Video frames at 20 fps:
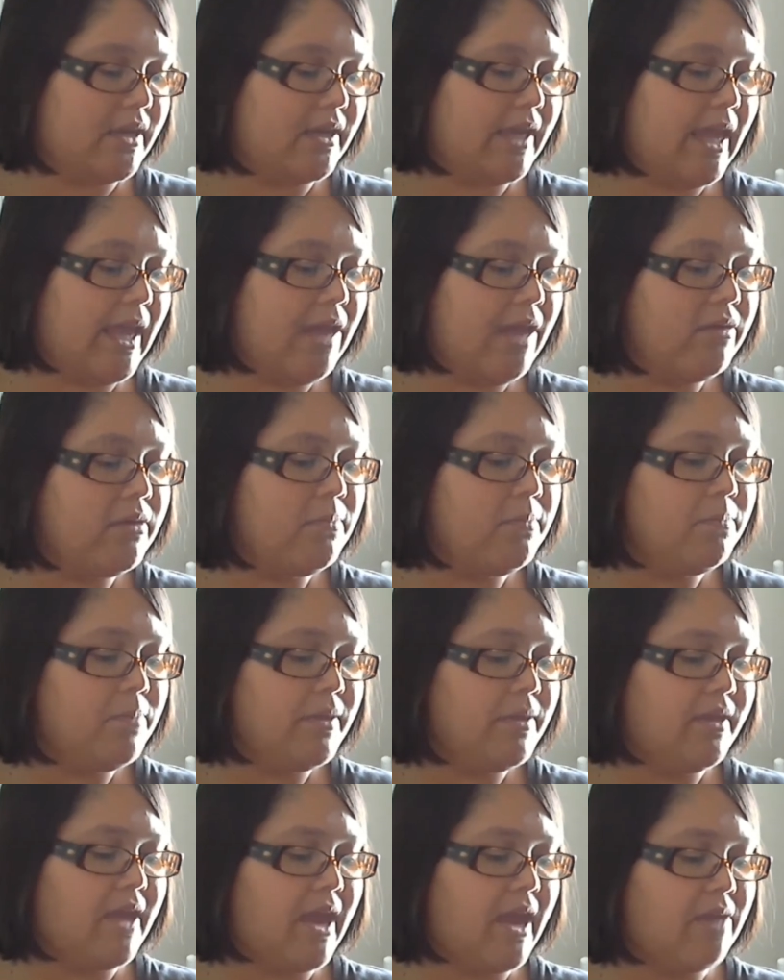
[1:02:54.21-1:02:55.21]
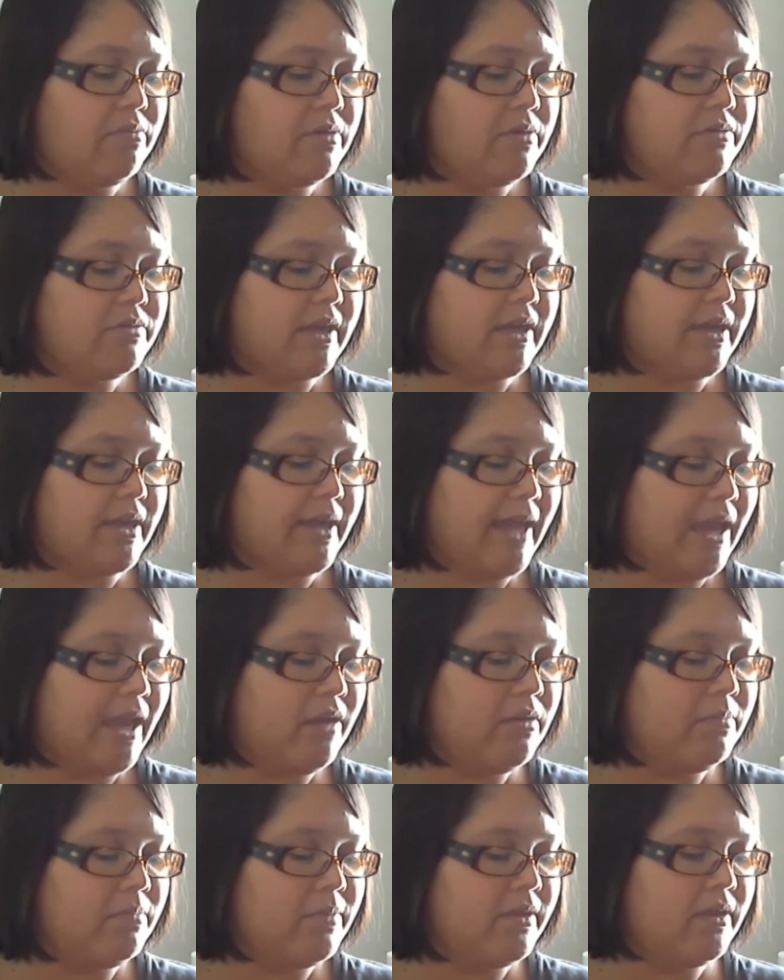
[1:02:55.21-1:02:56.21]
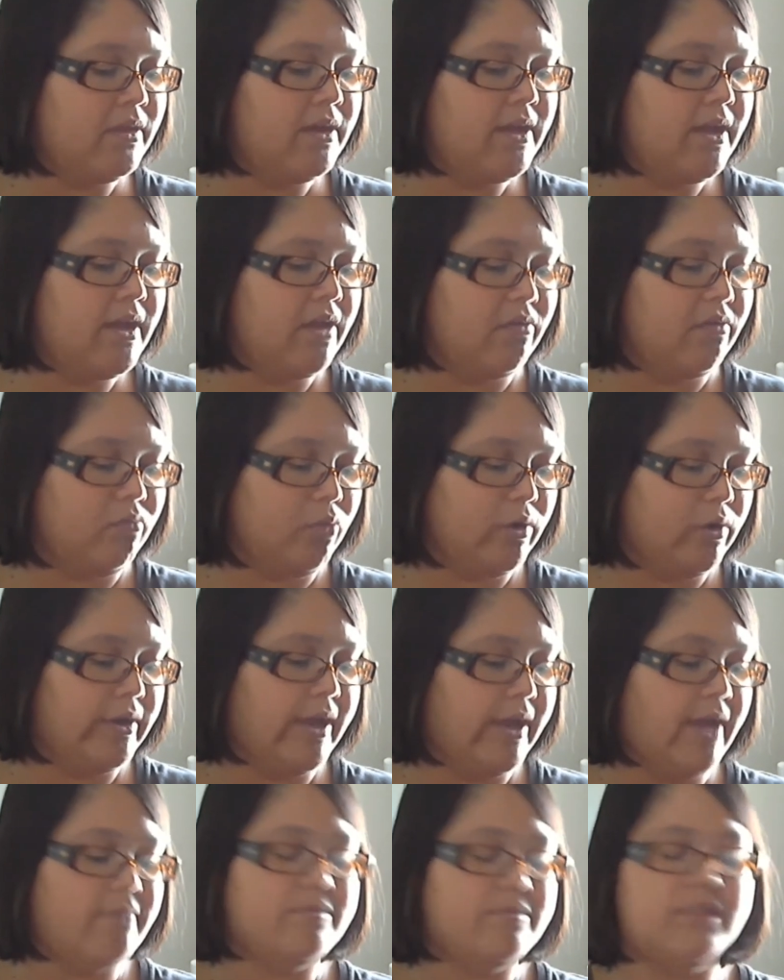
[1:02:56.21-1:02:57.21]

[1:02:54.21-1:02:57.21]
I wrote down accountability of workout.